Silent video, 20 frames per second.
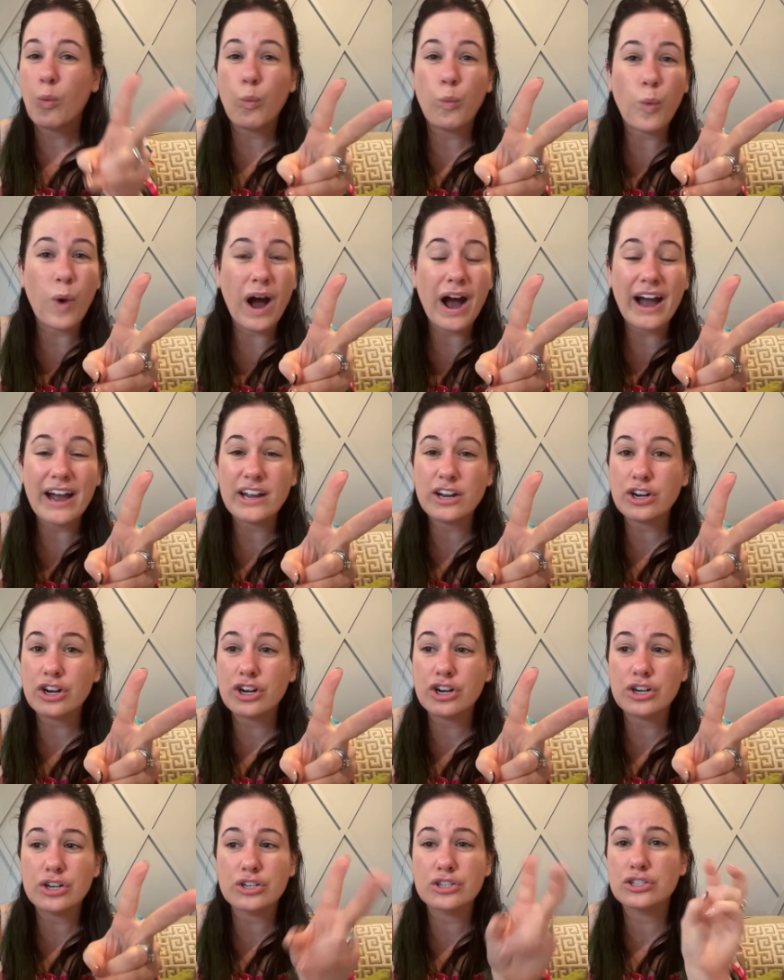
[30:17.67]

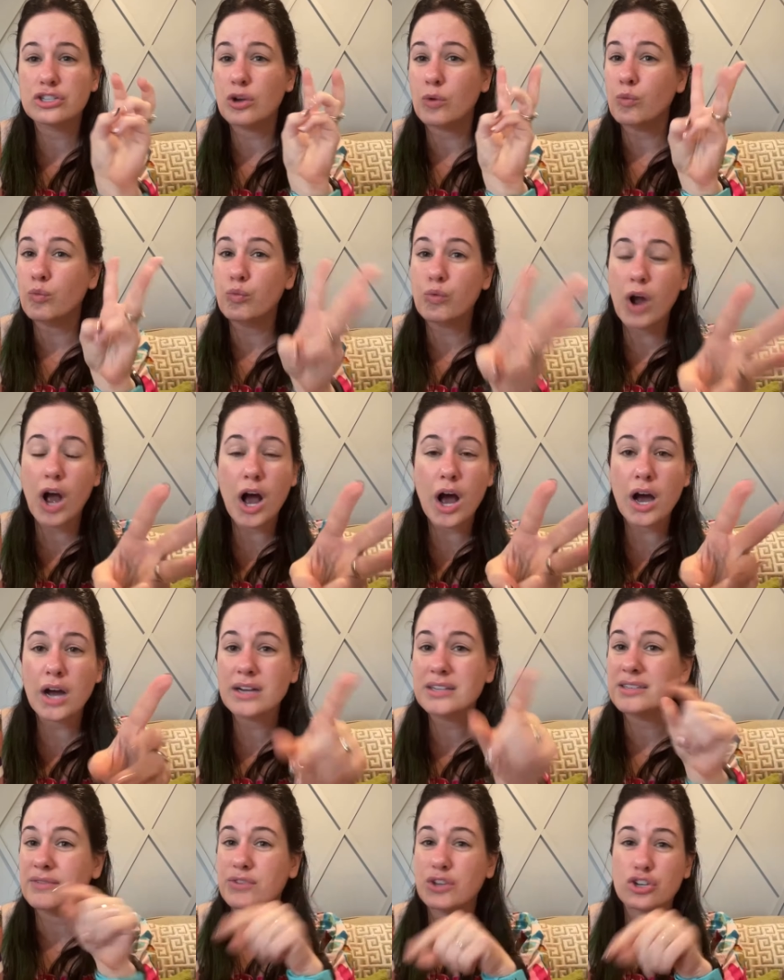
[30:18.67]
wires,
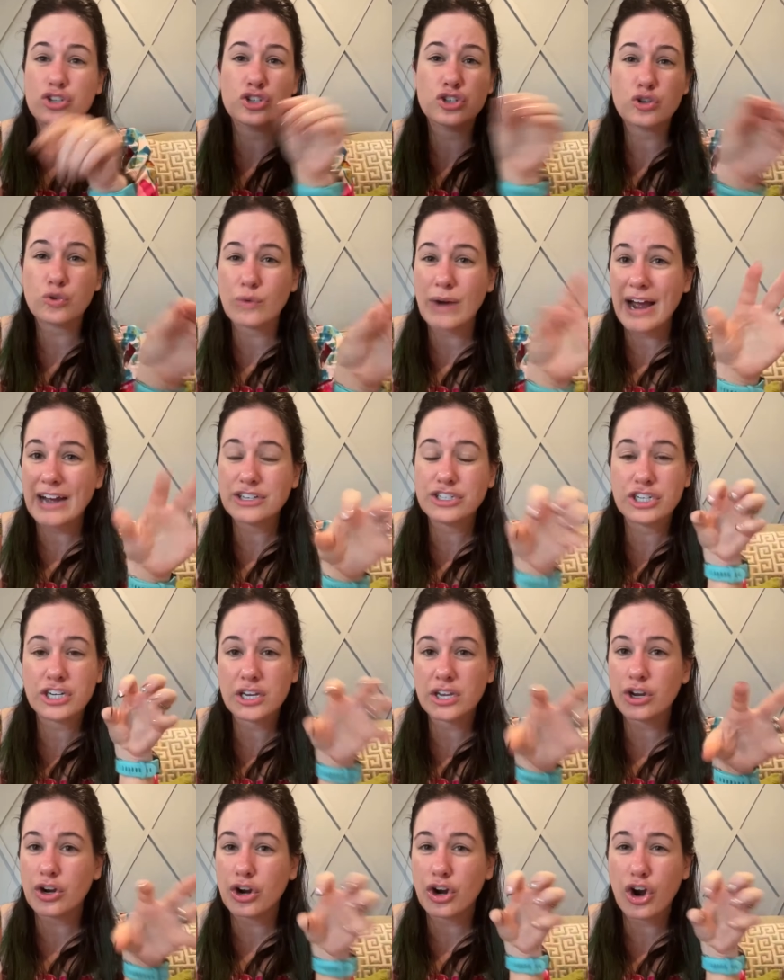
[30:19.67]
rugs, if they're
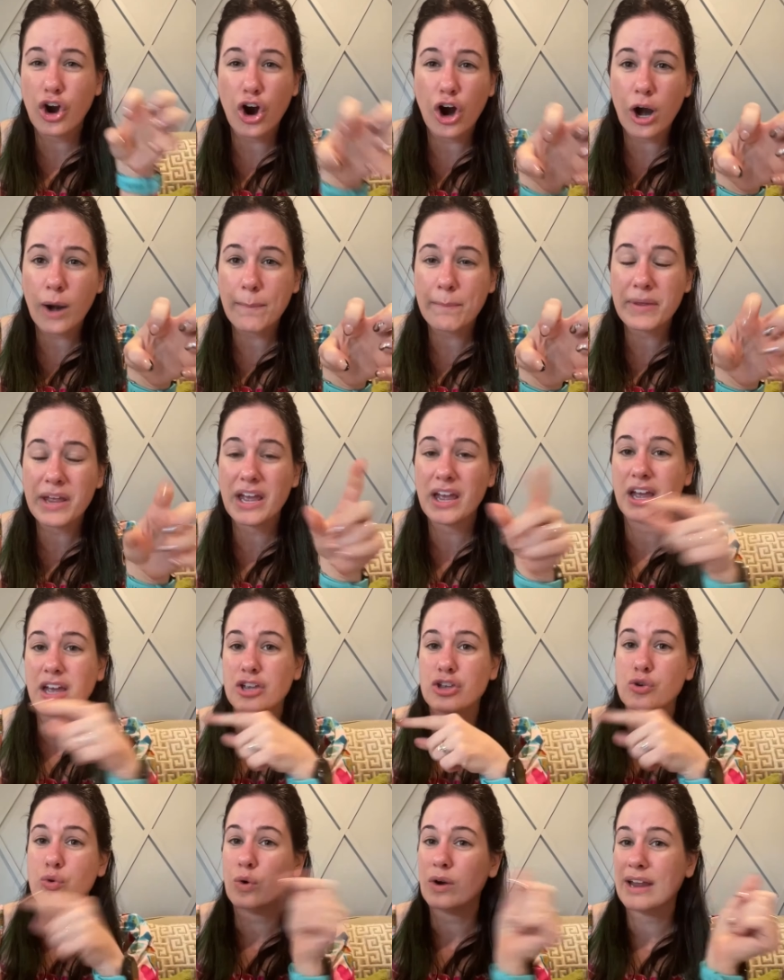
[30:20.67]
scratching your
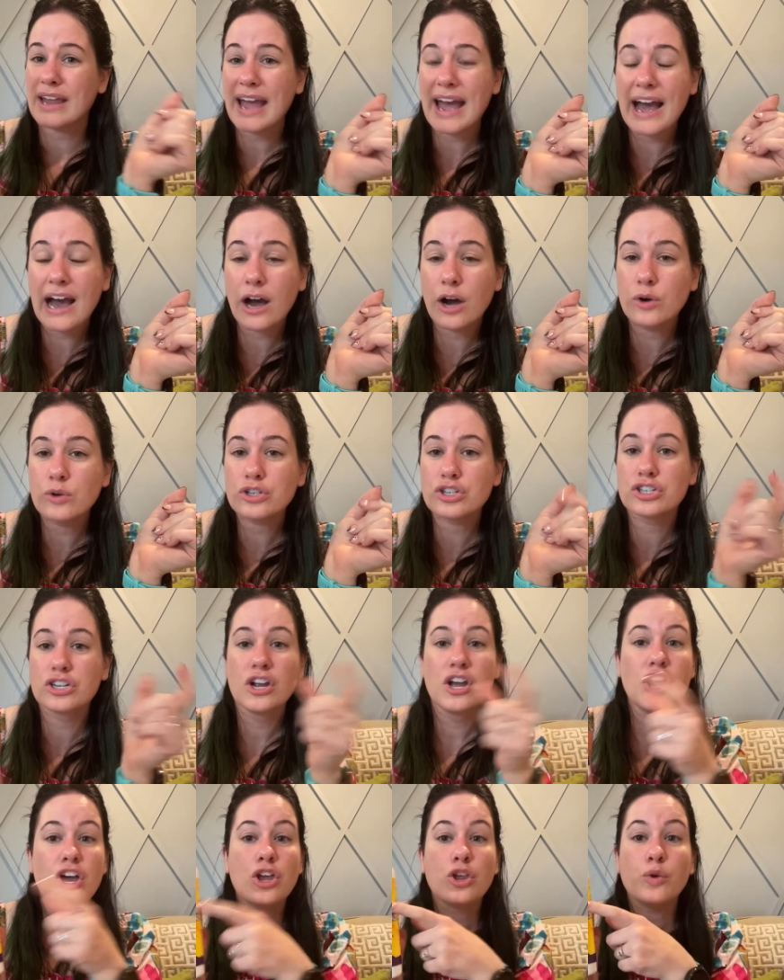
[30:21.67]
carpet, your
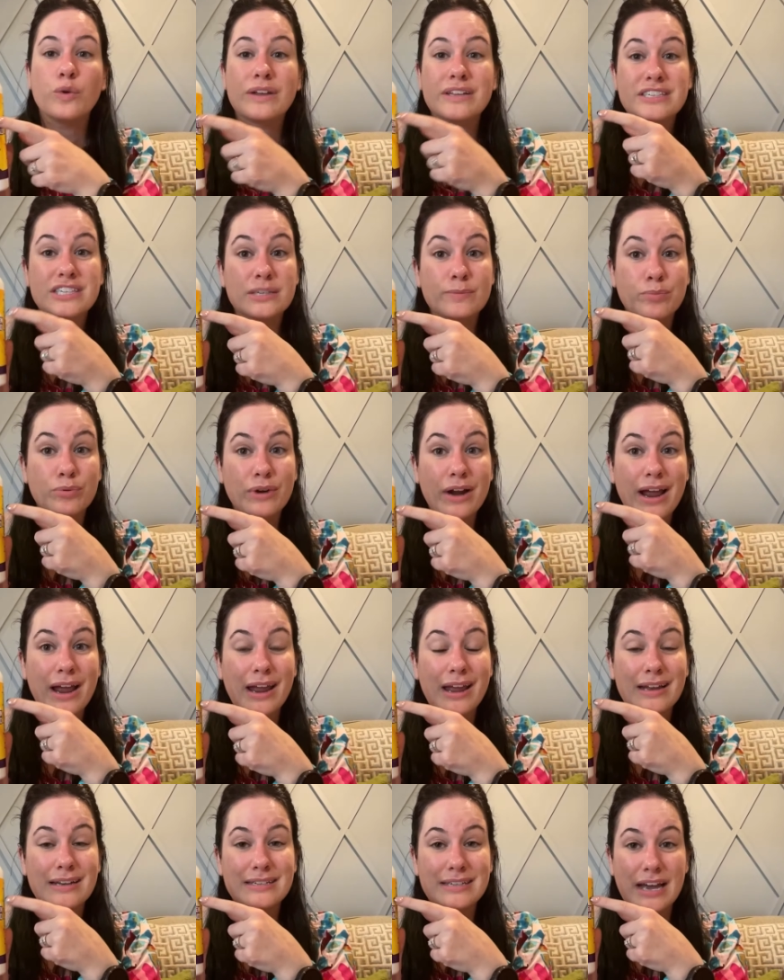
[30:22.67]
couch, you can
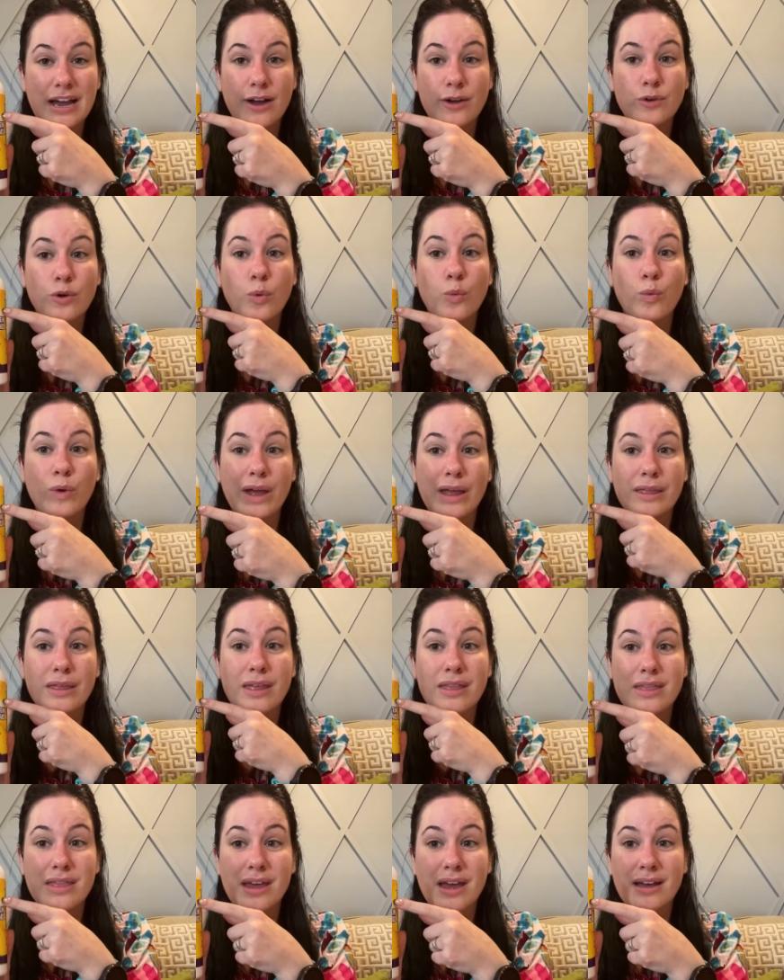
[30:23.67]
spray it down
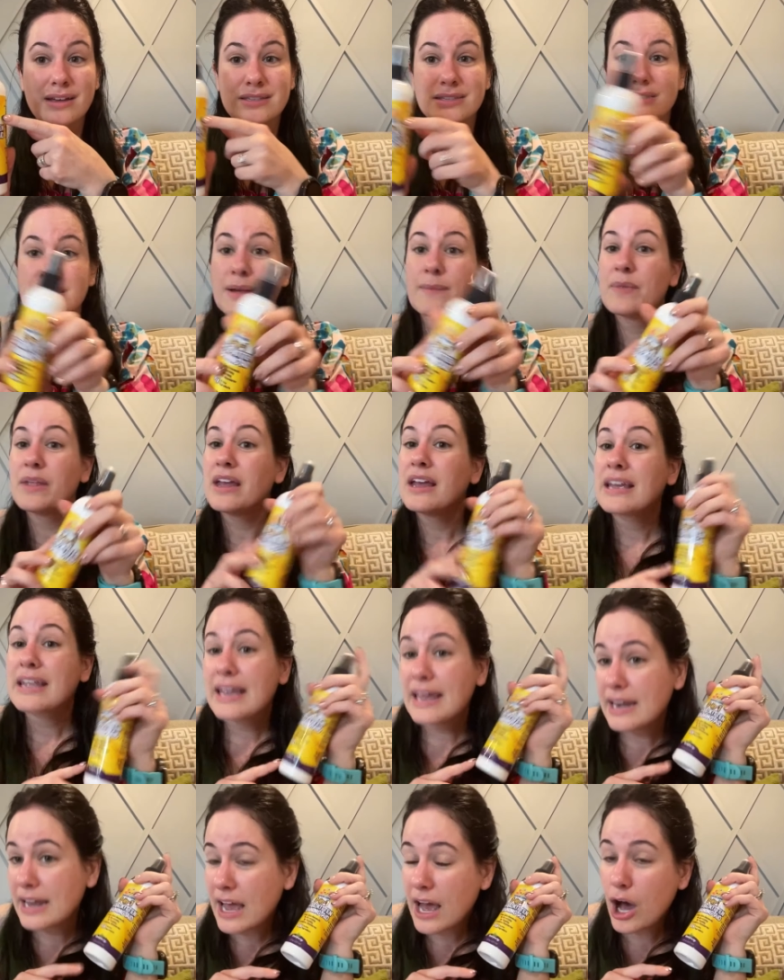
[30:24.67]
with this.
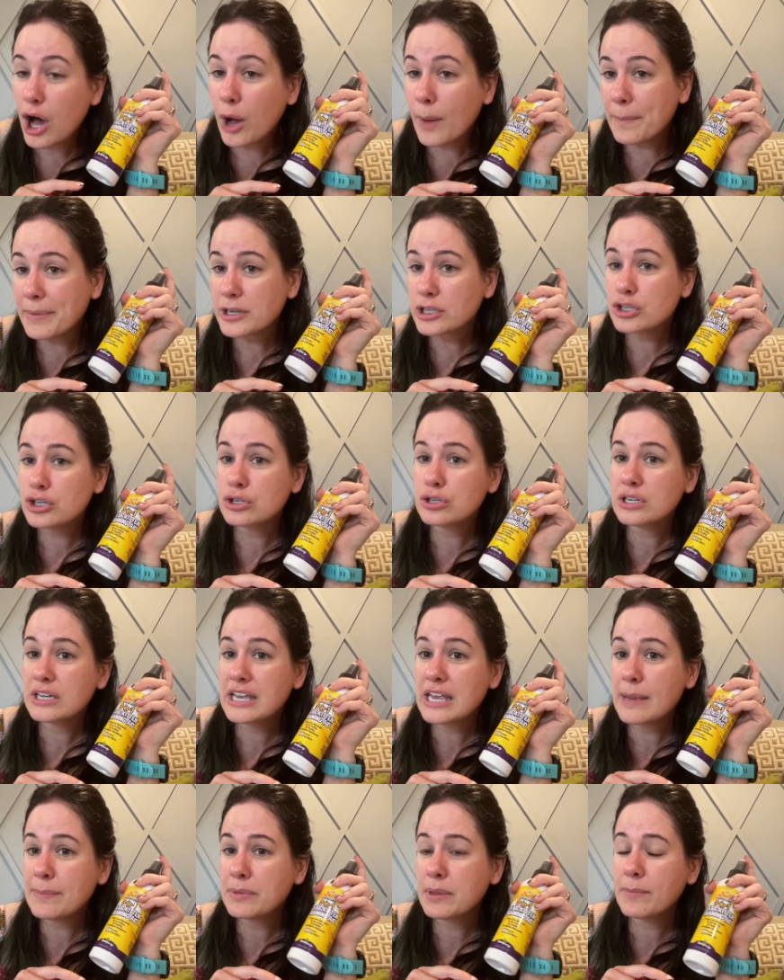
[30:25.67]
Can it help
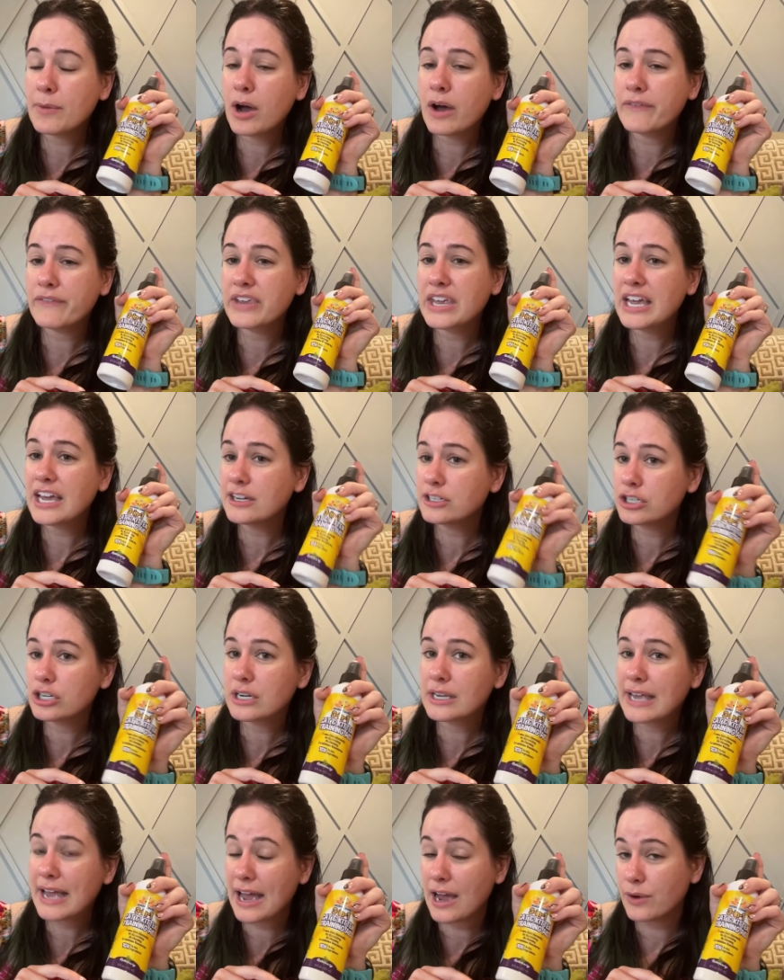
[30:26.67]
keep them off
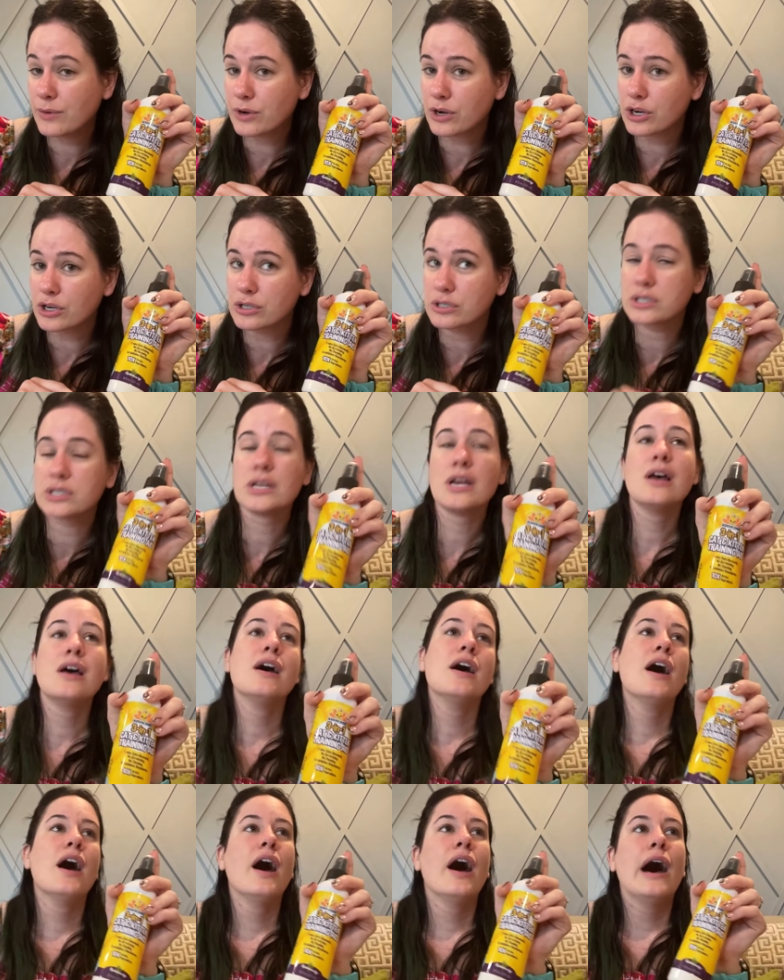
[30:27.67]
kitchen counters?
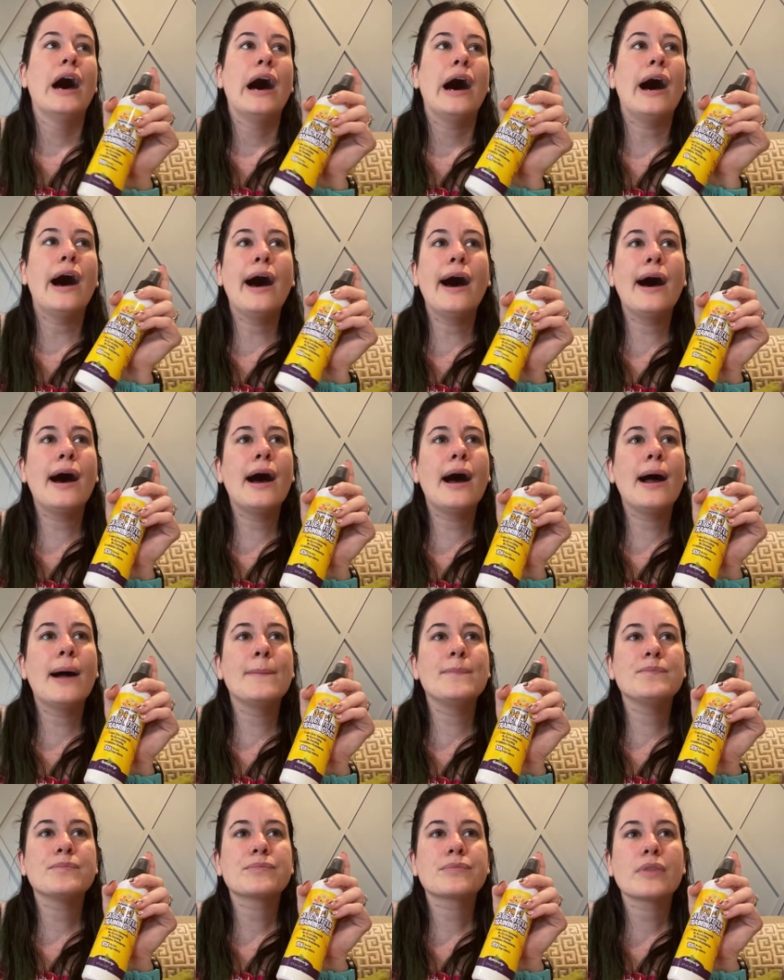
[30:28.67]

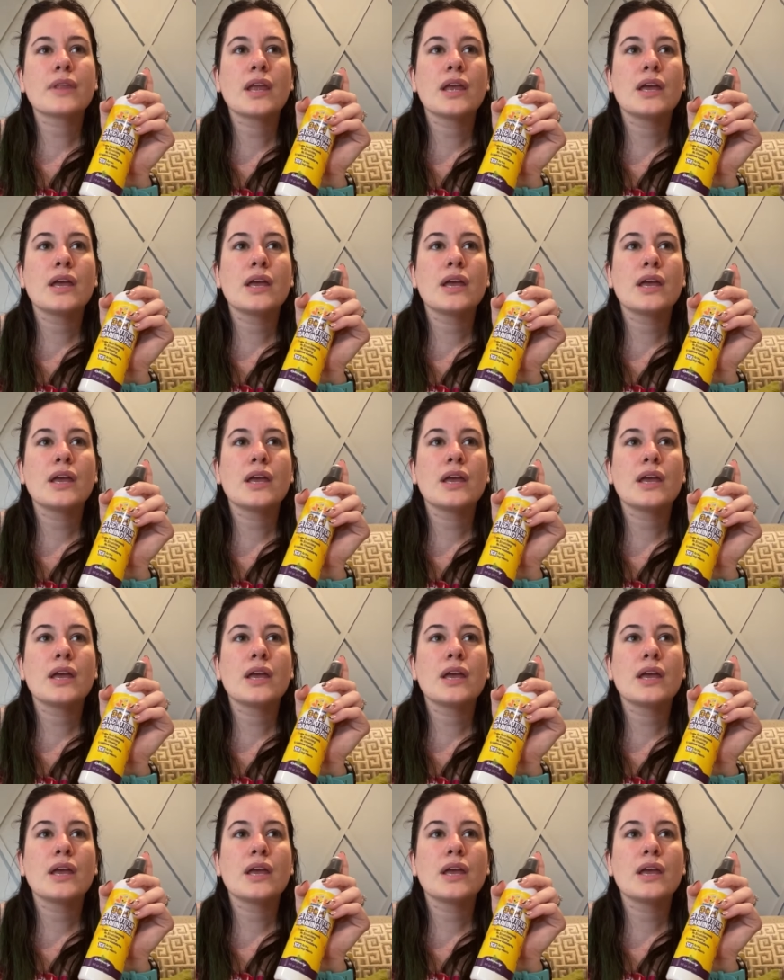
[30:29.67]
Um,